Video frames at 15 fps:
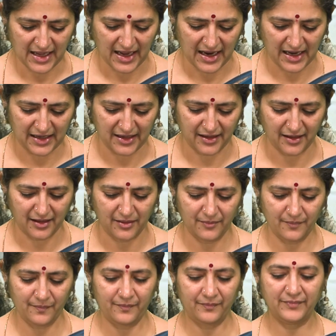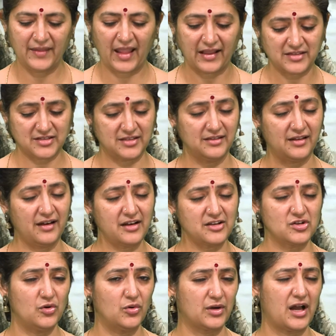And uh, next, in the
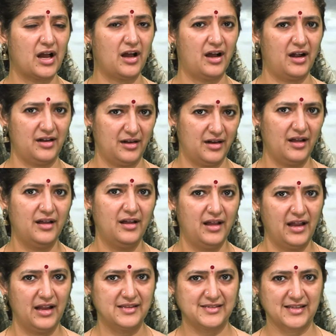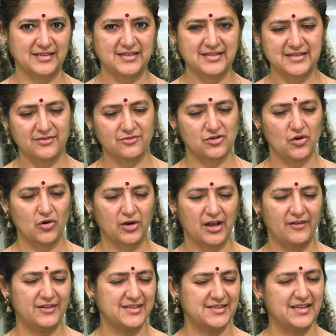next shloka and its successive
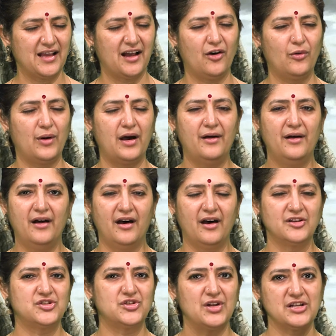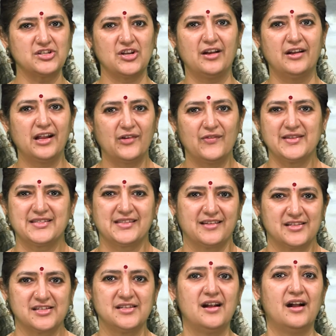shloka, we see how Arjuna shall request
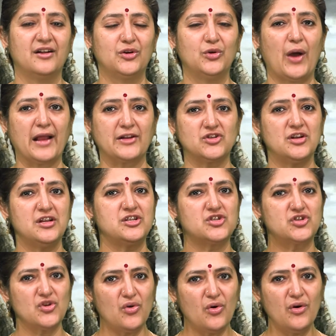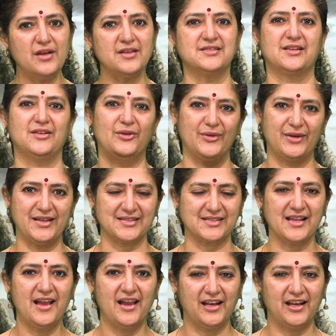Krishna to actually show his glories.